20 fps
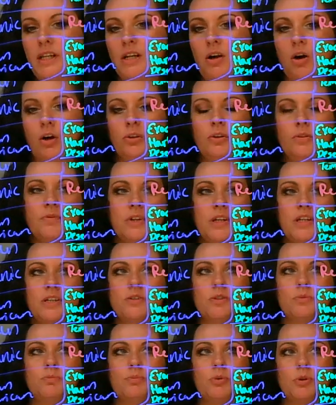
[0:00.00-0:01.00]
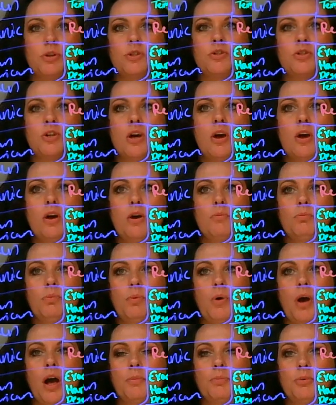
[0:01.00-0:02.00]
all of these are
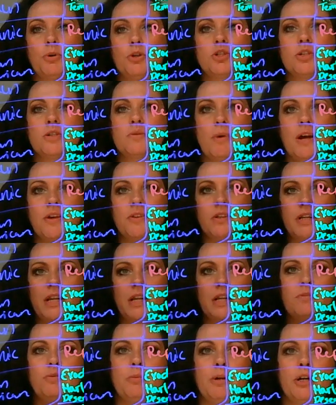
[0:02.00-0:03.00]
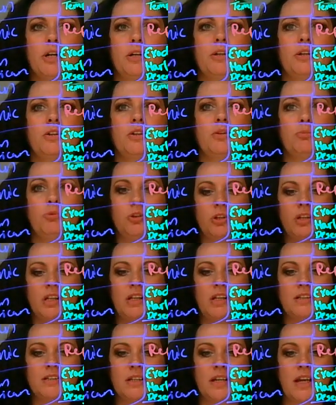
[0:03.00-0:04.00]
pushes by the Native American community
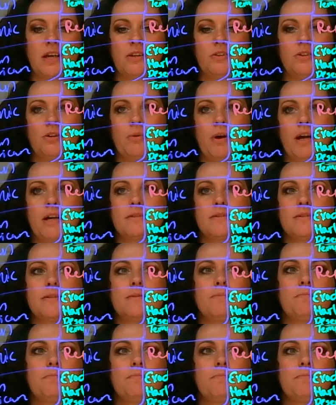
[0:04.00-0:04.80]
to gain their rights.